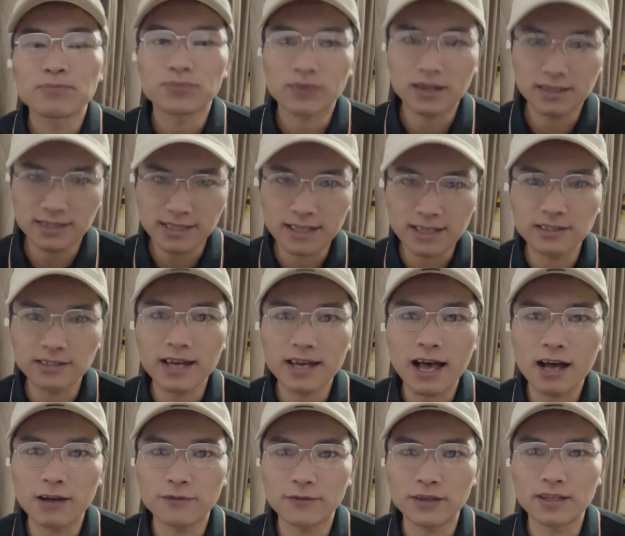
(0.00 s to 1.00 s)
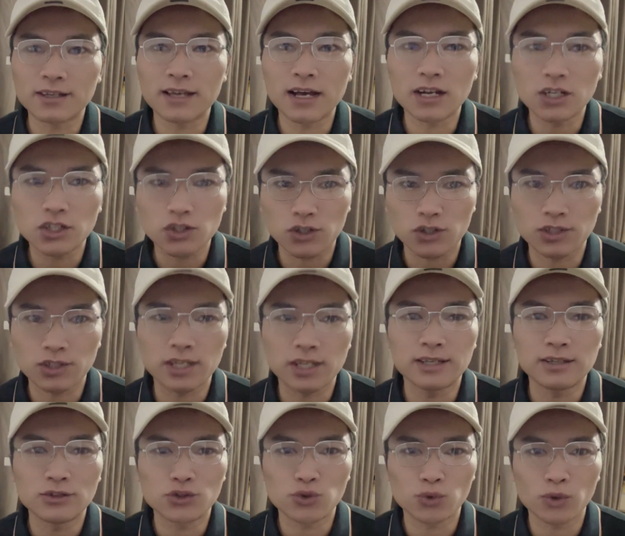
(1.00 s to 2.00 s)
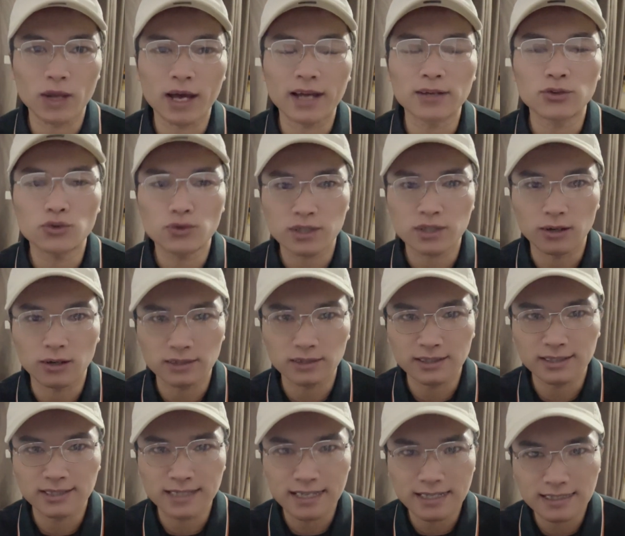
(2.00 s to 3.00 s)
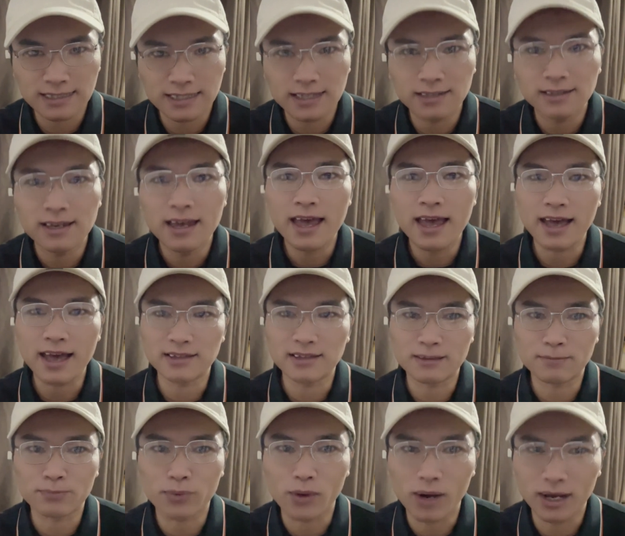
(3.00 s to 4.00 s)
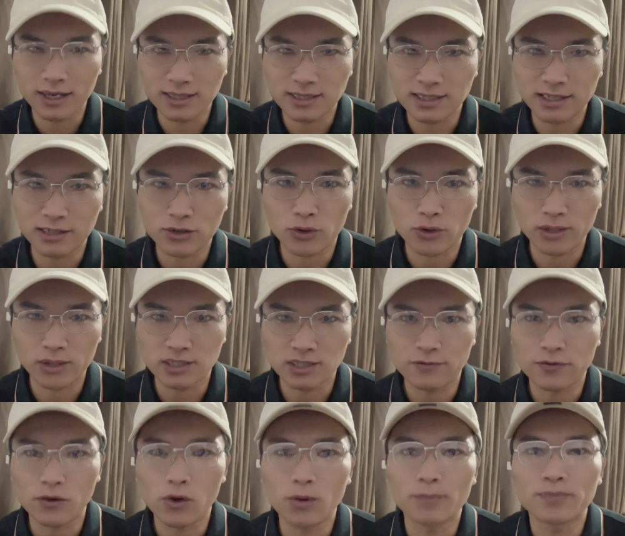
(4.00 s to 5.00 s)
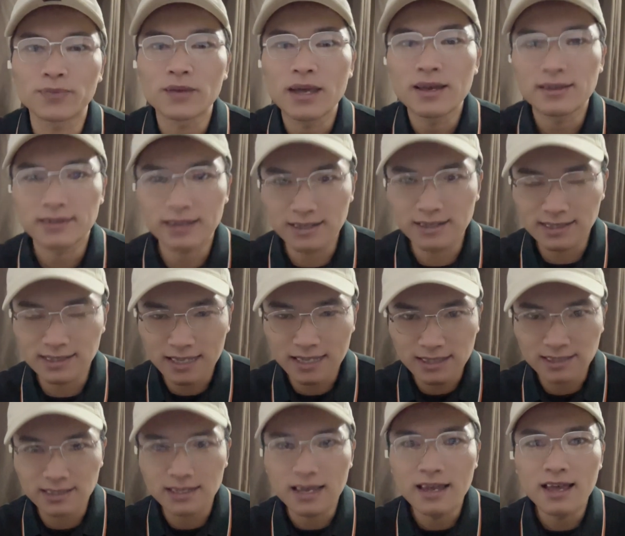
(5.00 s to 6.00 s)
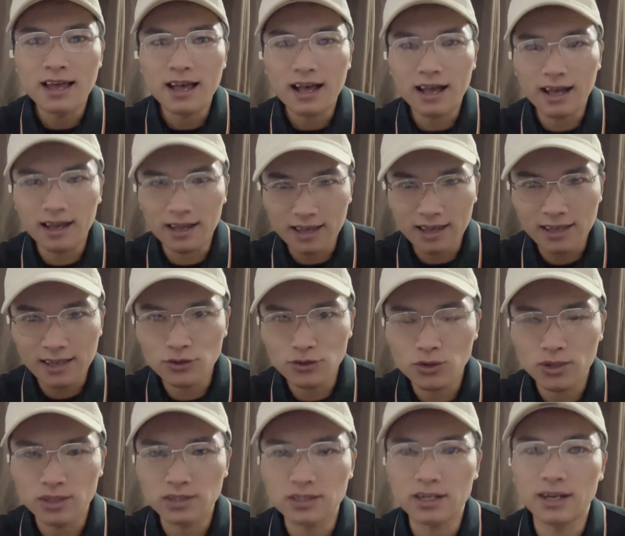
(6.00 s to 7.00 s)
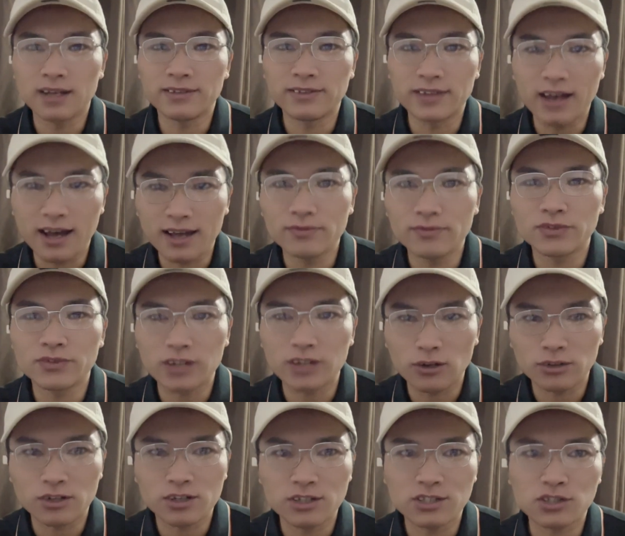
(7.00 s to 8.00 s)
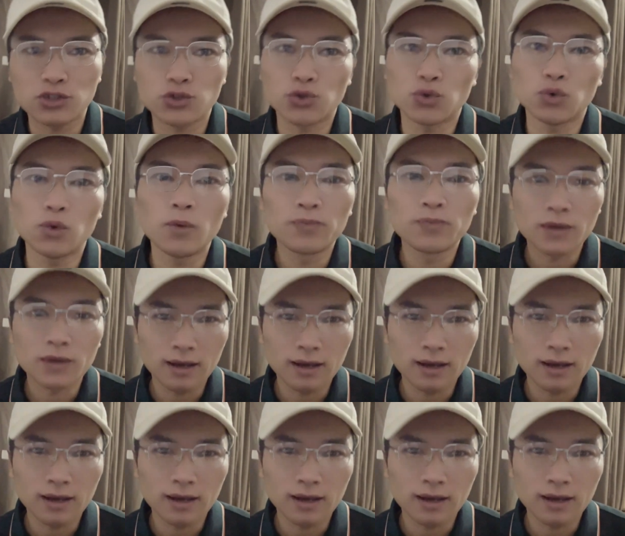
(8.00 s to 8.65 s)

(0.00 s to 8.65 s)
The second halving occurred in July 2016, and the price increased from the $609 to